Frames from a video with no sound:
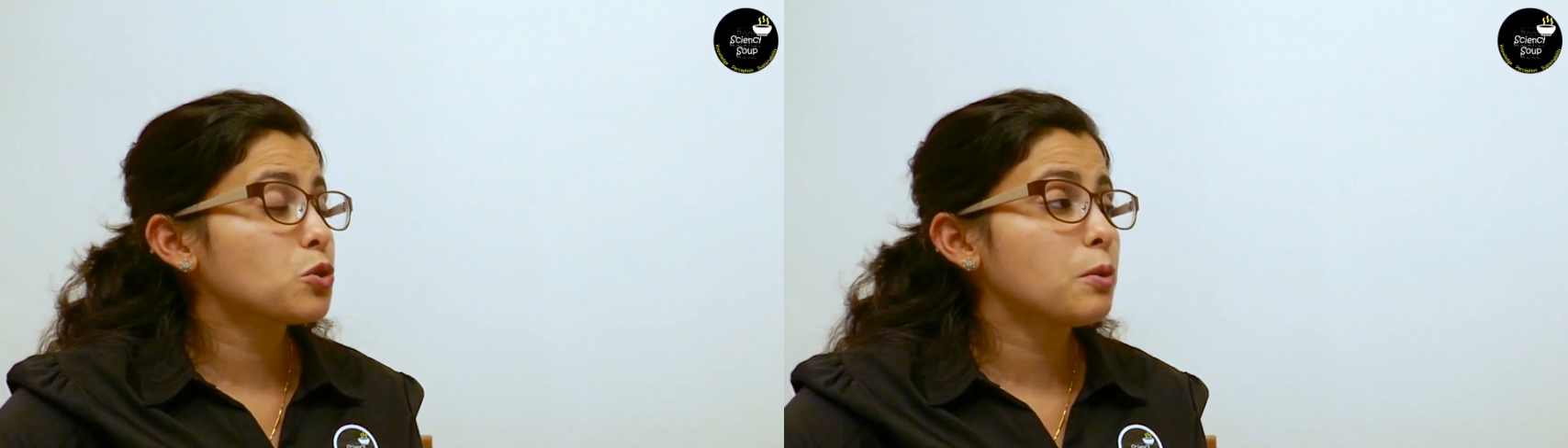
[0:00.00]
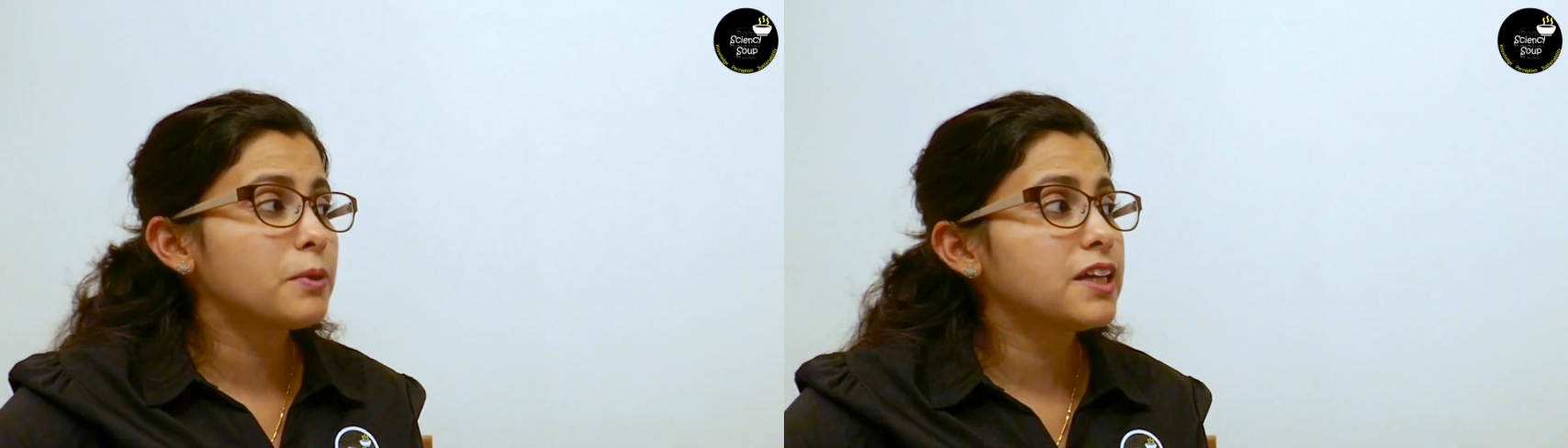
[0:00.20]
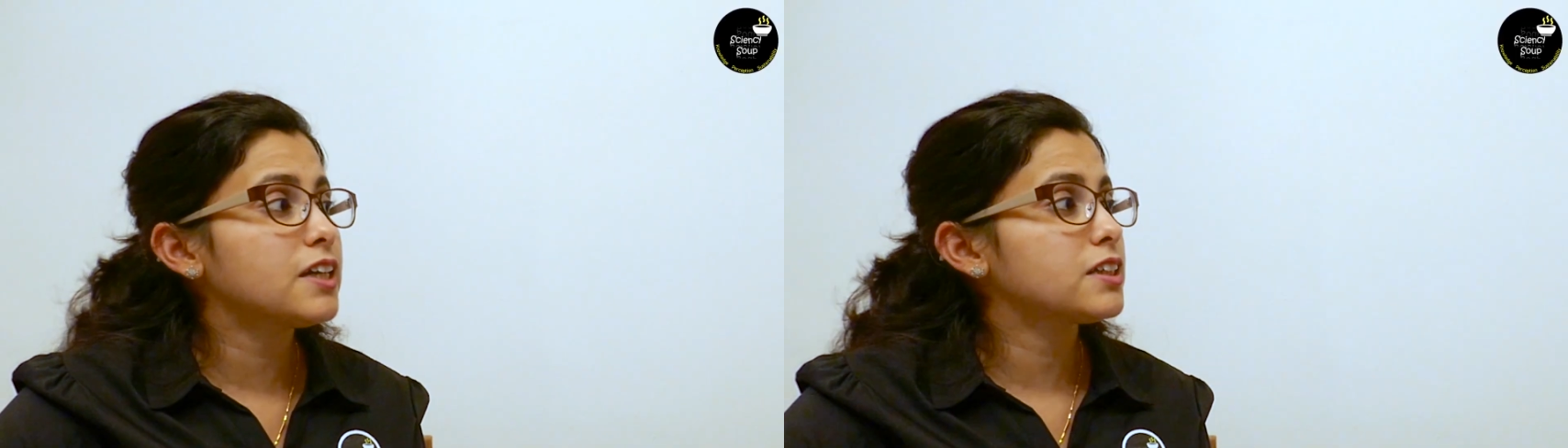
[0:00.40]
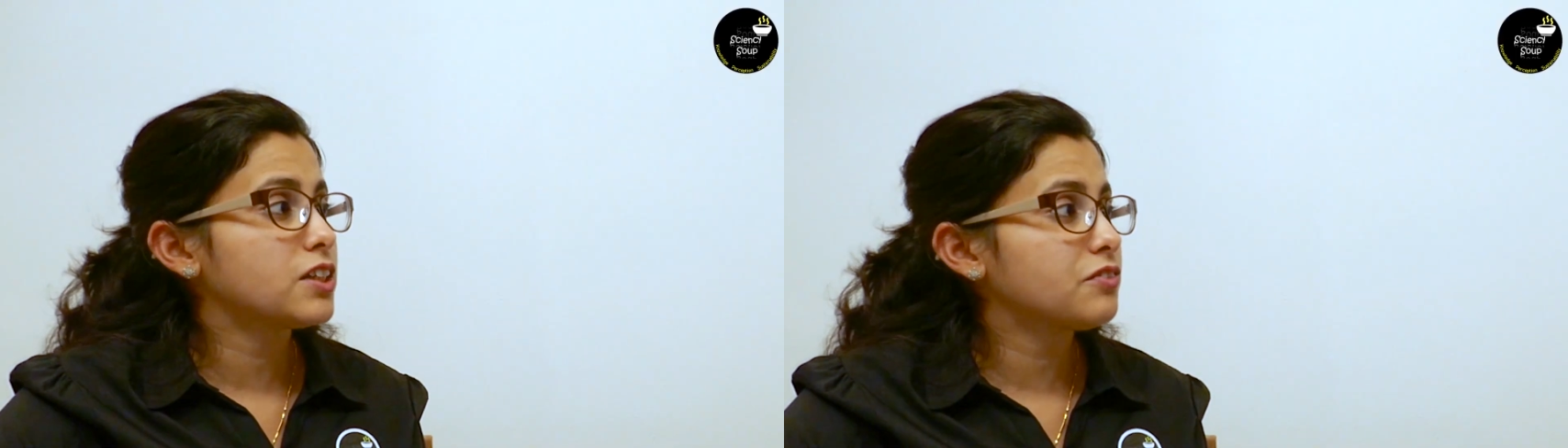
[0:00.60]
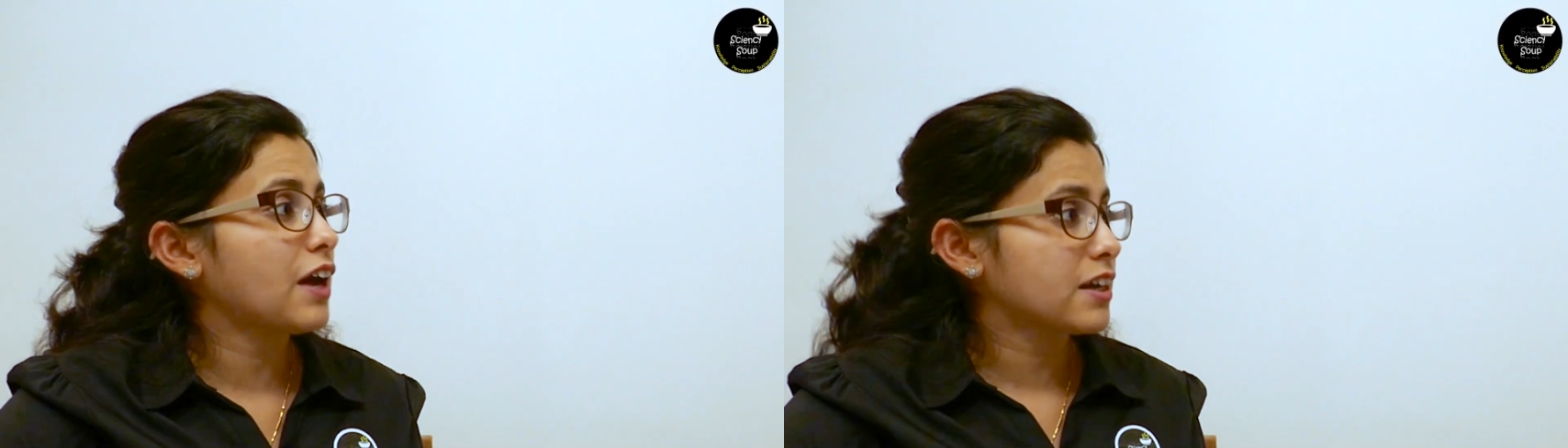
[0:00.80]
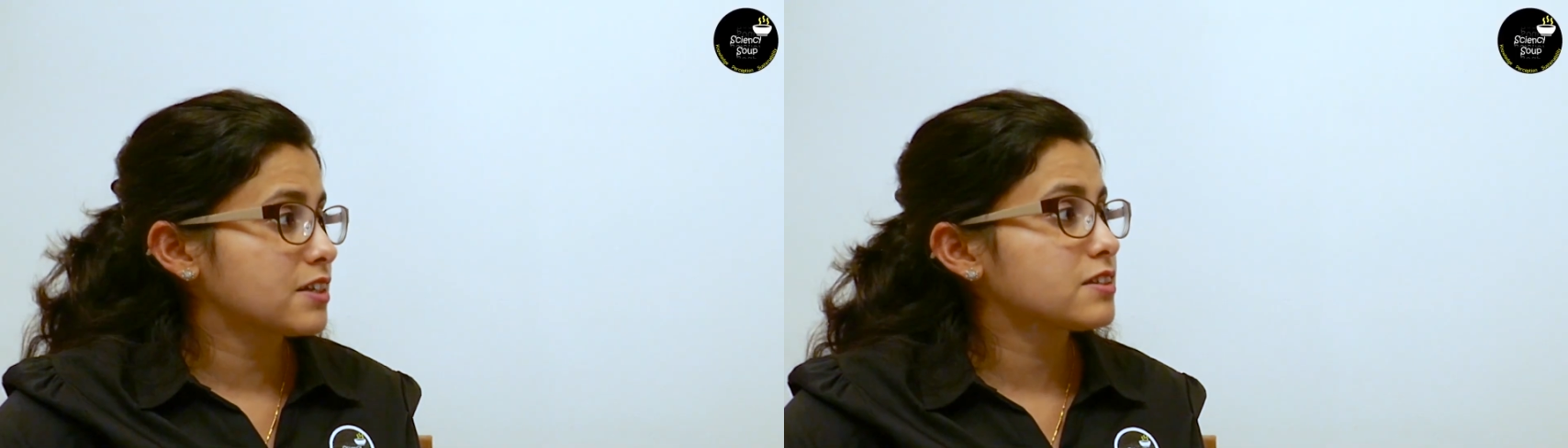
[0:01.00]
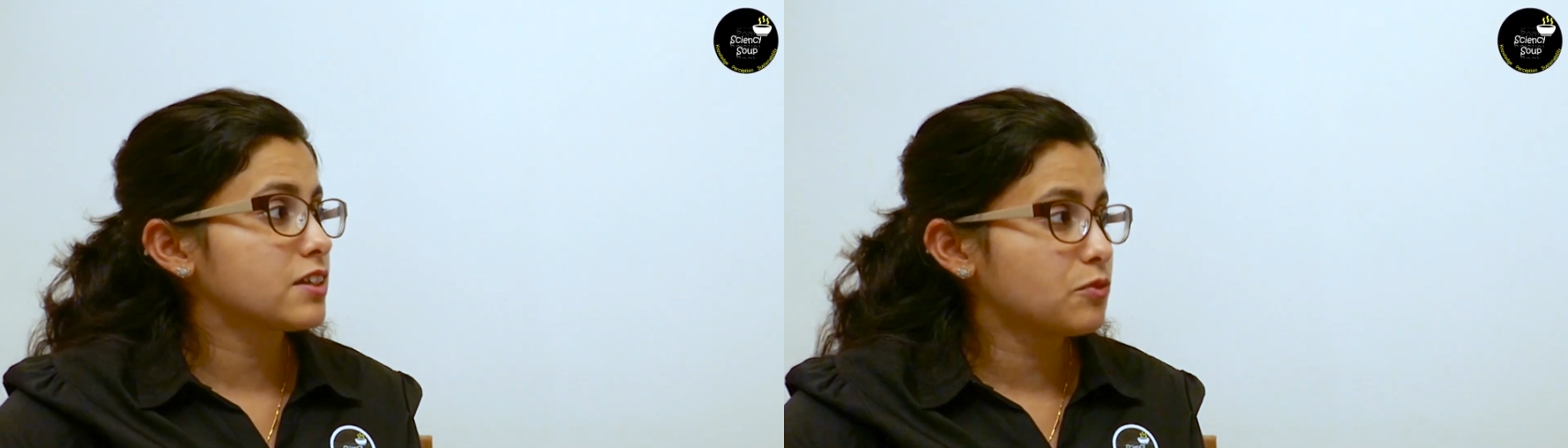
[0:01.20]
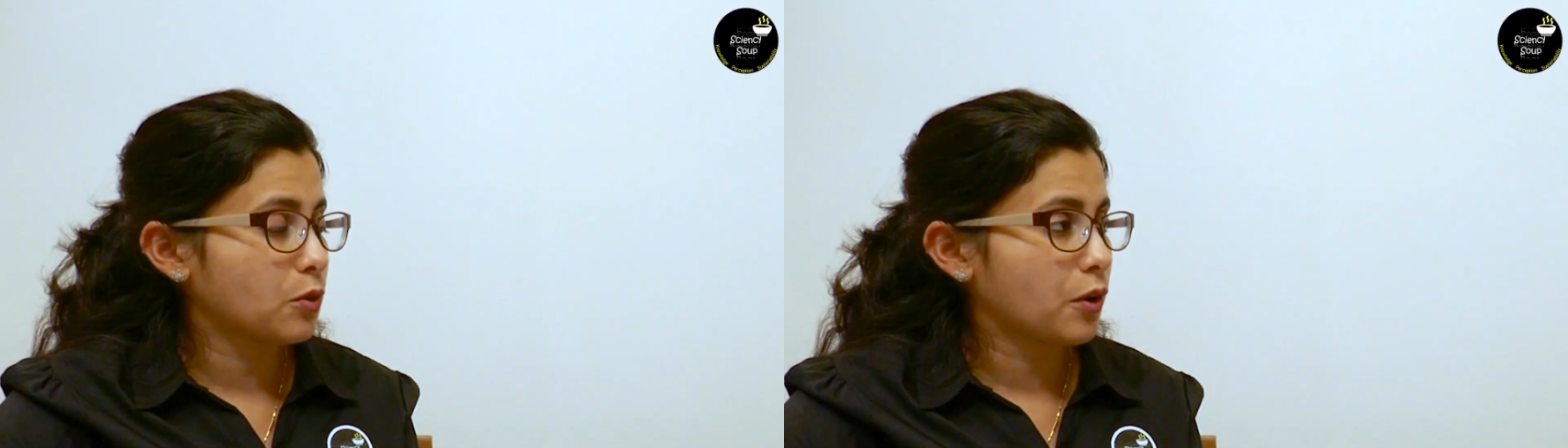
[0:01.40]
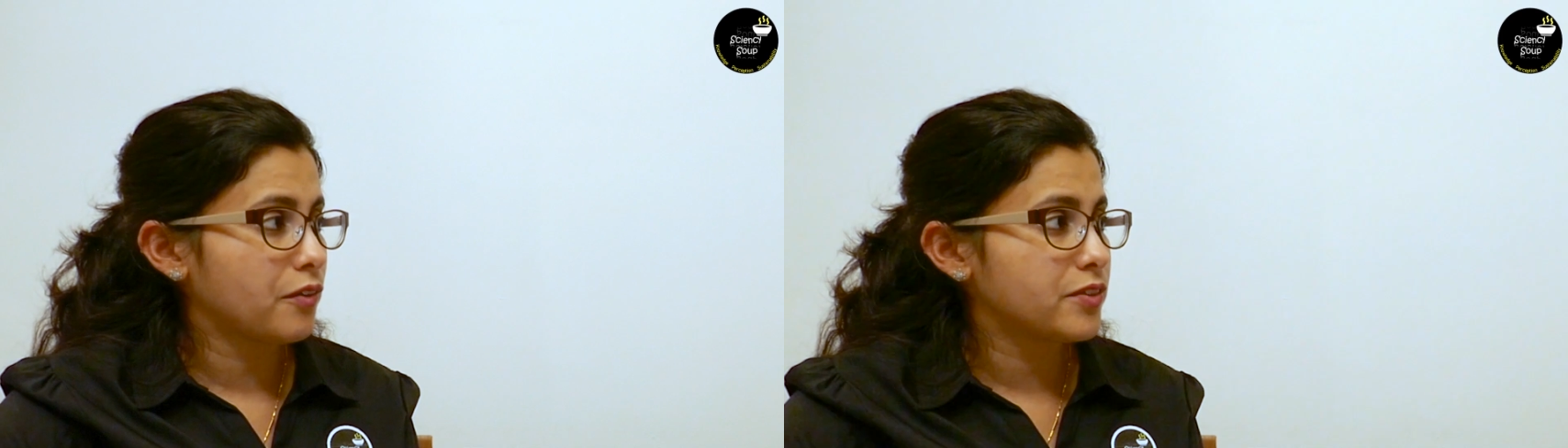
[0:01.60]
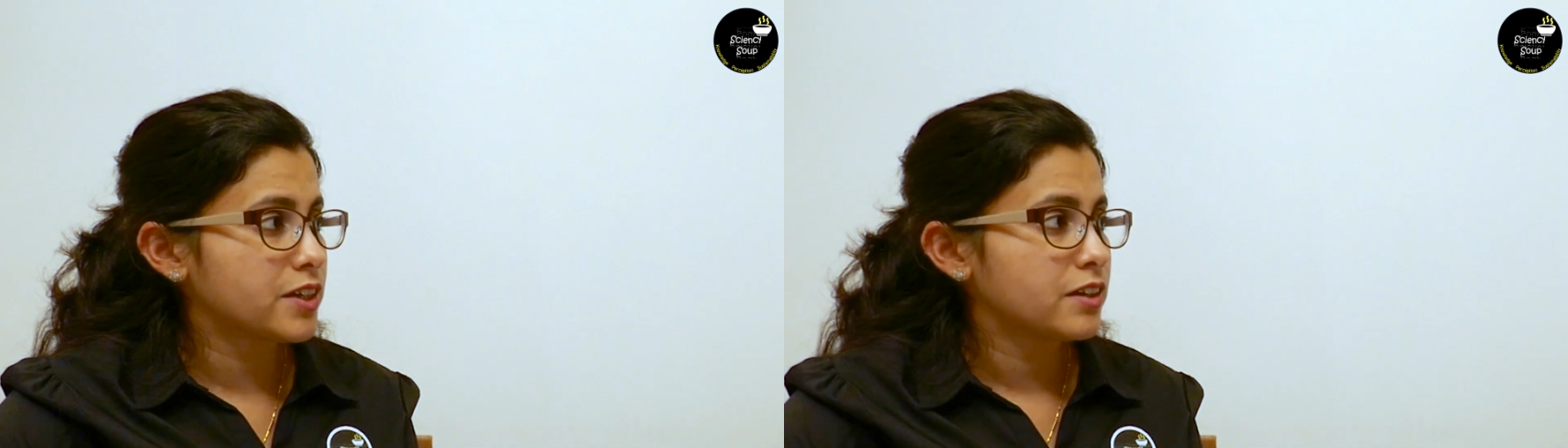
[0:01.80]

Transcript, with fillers: so many other factors involved.